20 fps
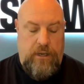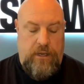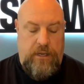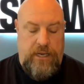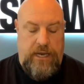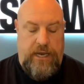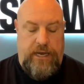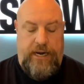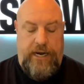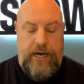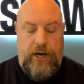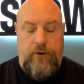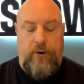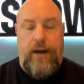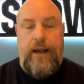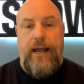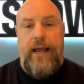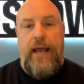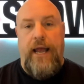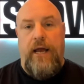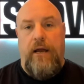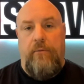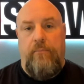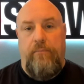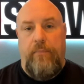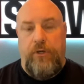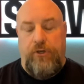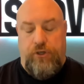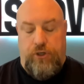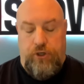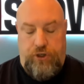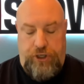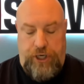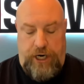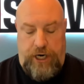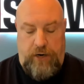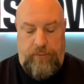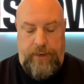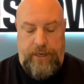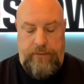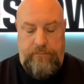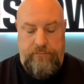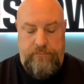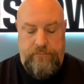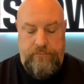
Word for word: Yet here I am, Mr. Chairman,